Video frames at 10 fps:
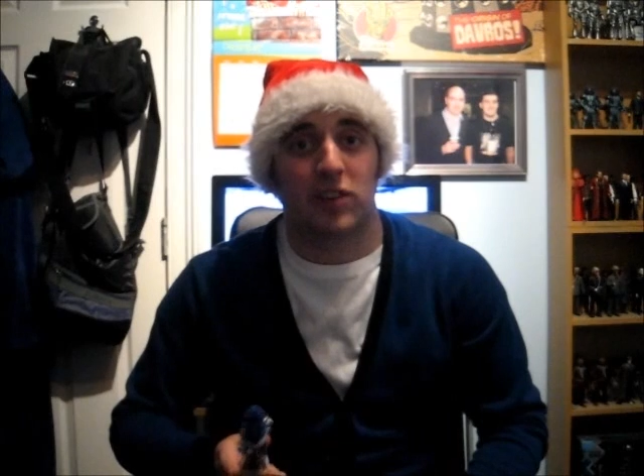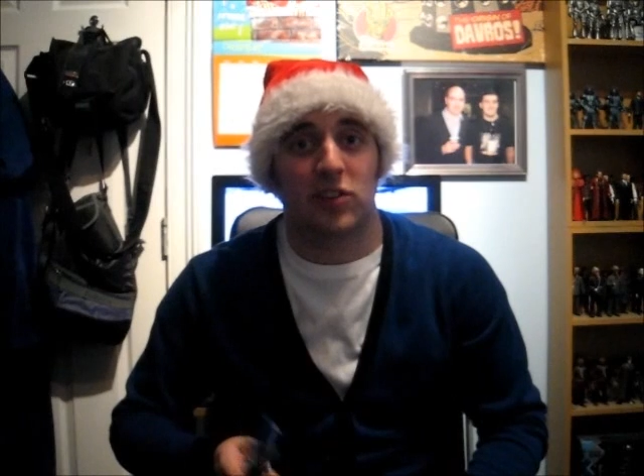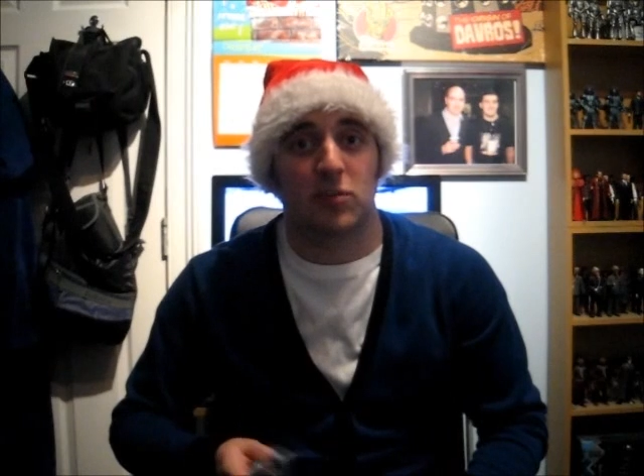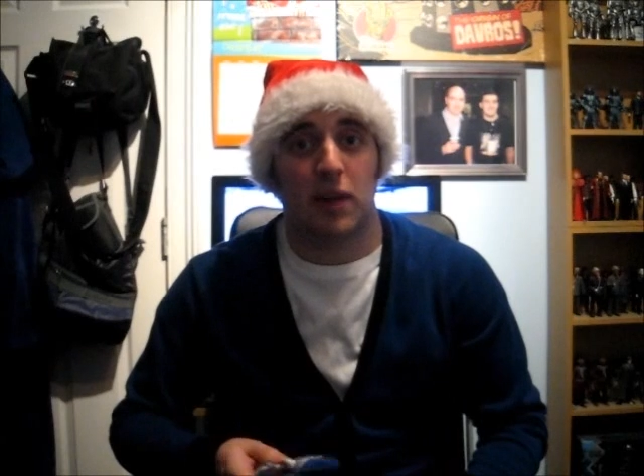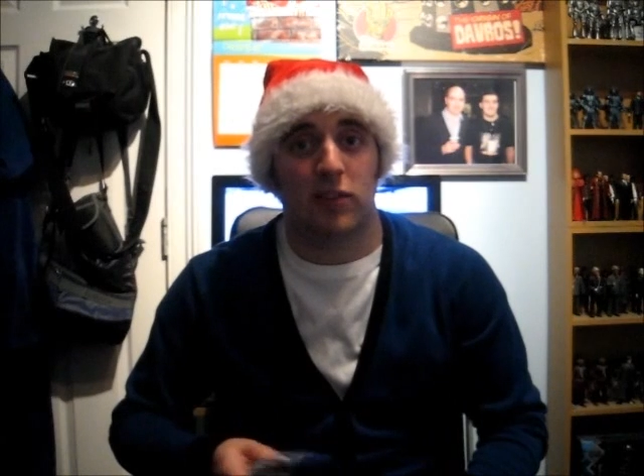
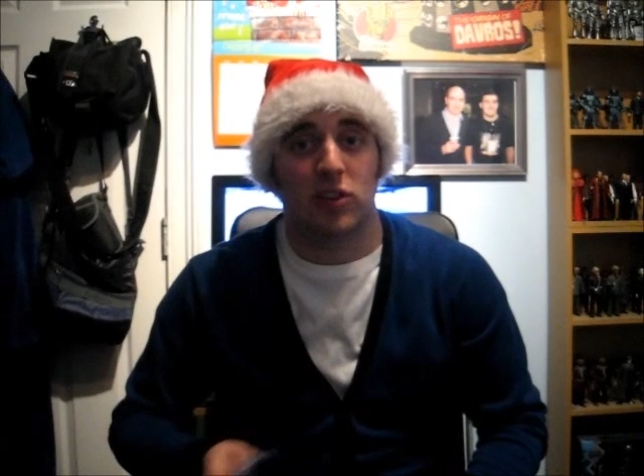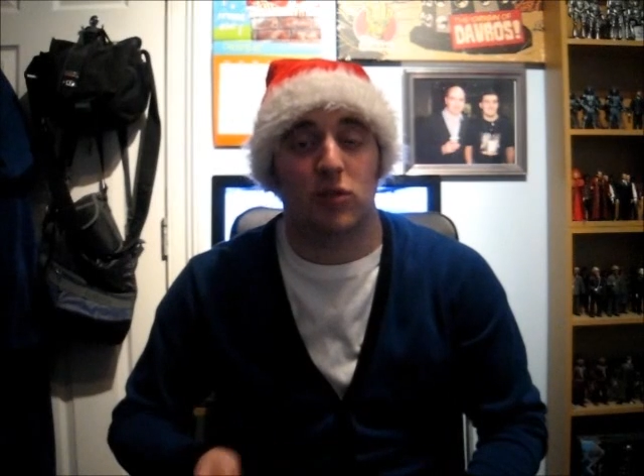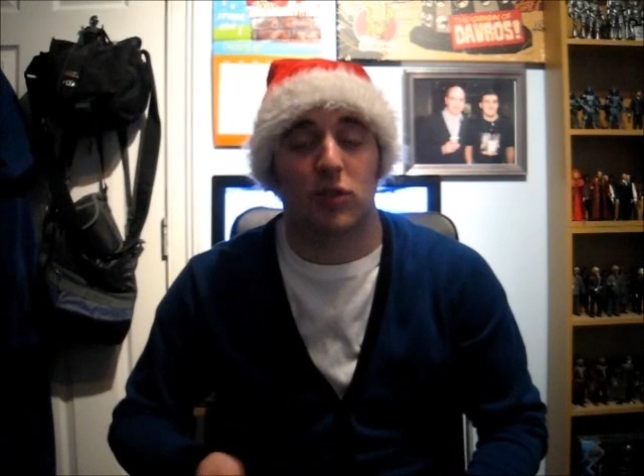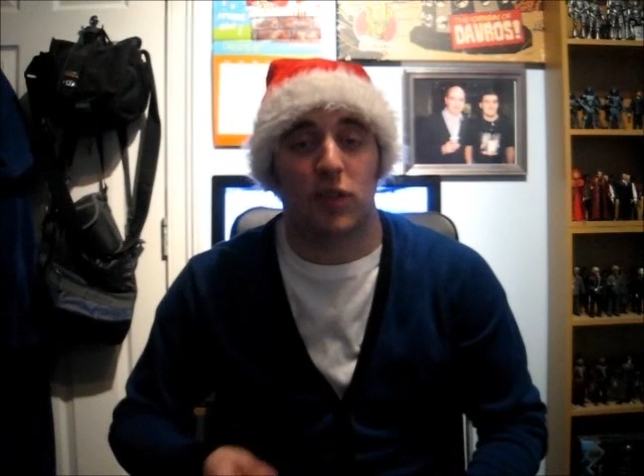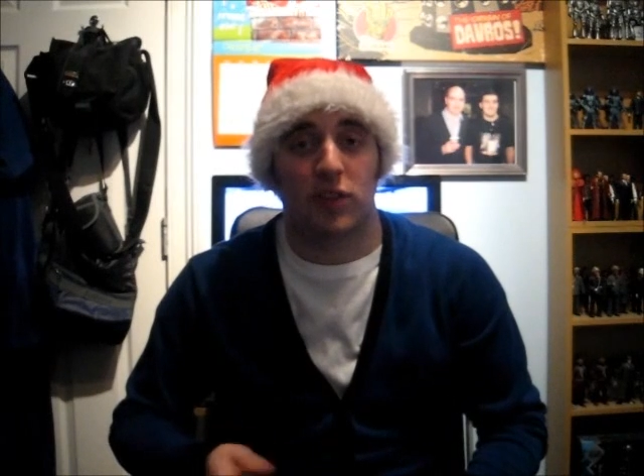teach them how to
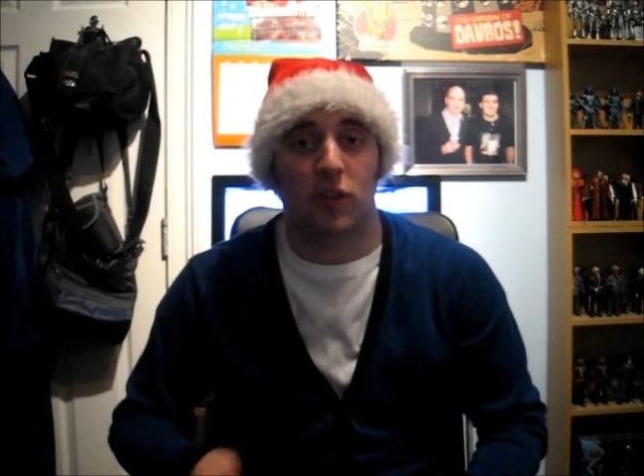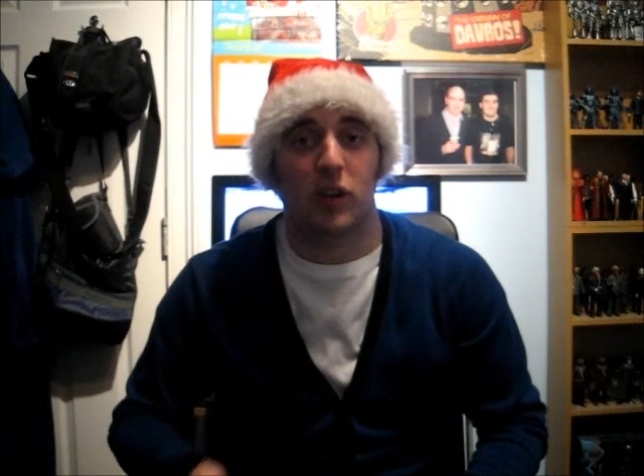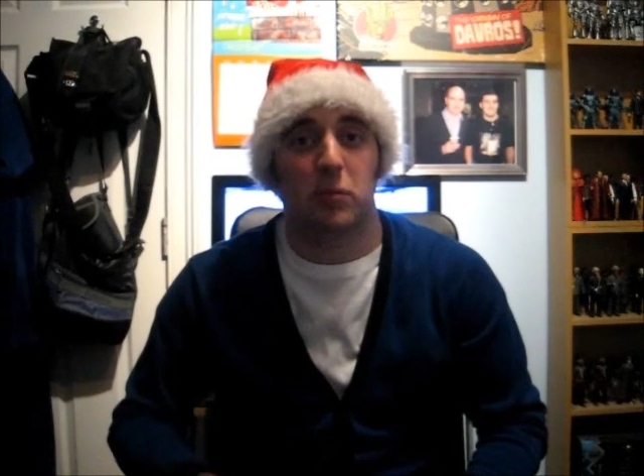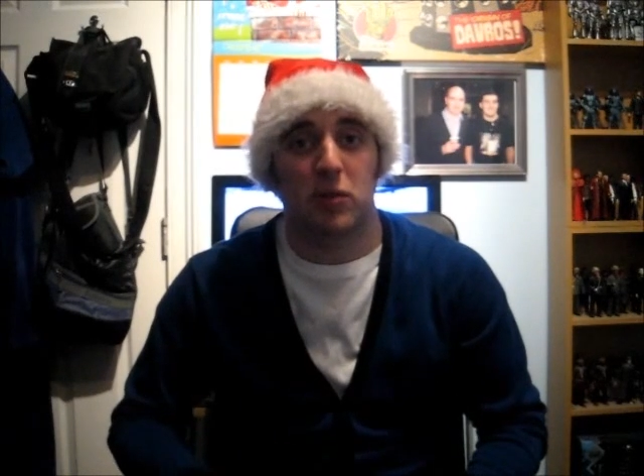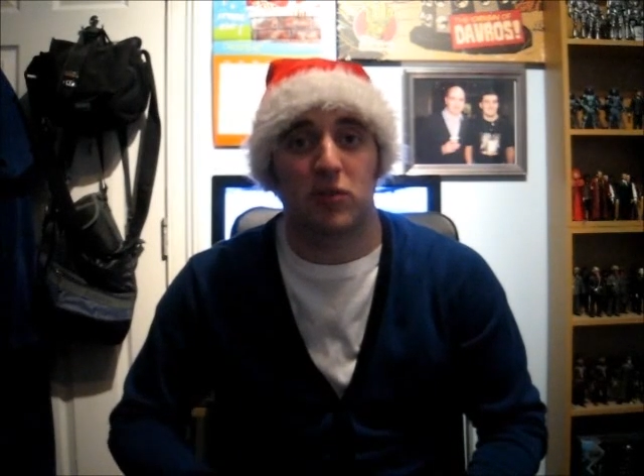use things on the
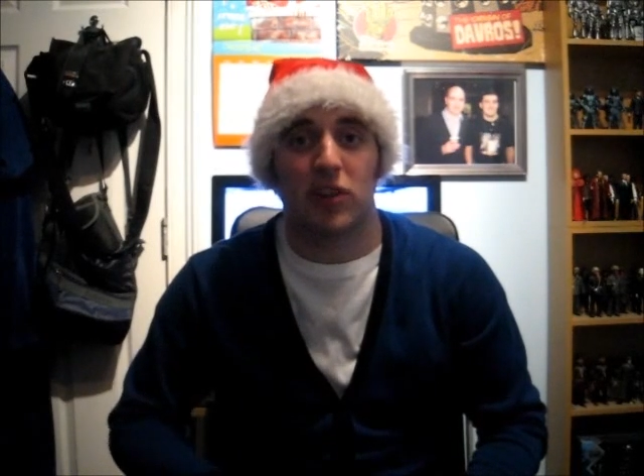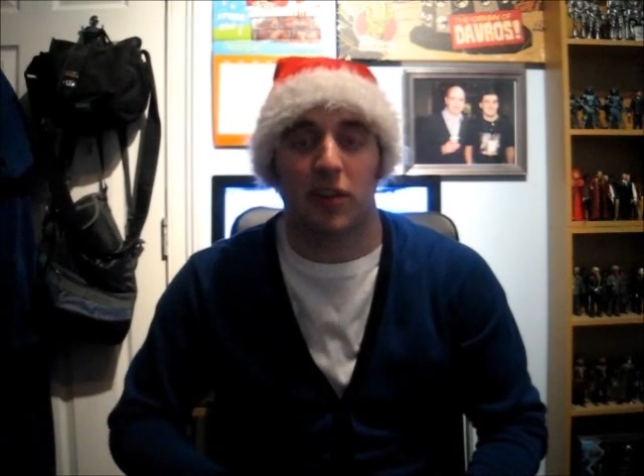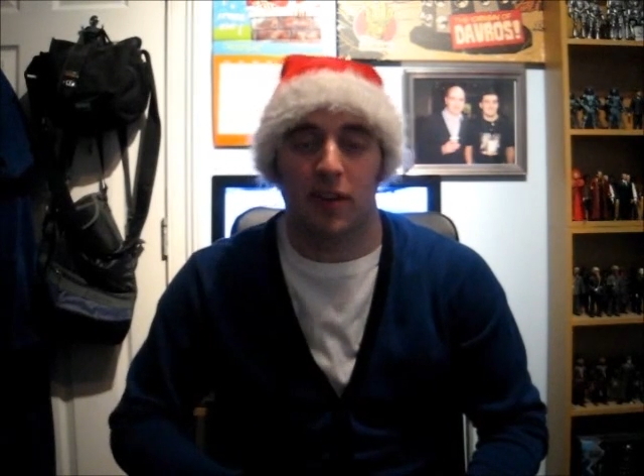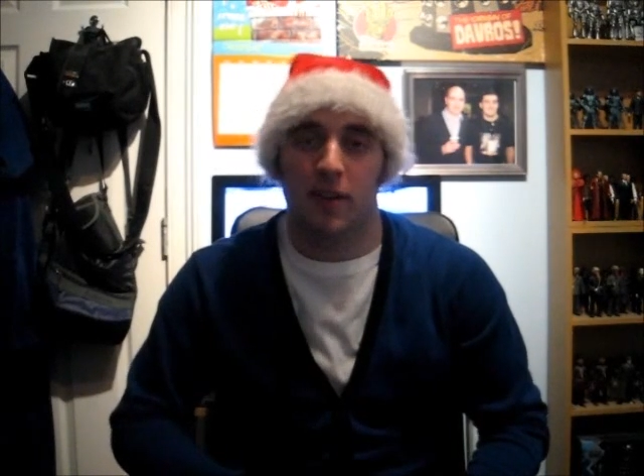computer.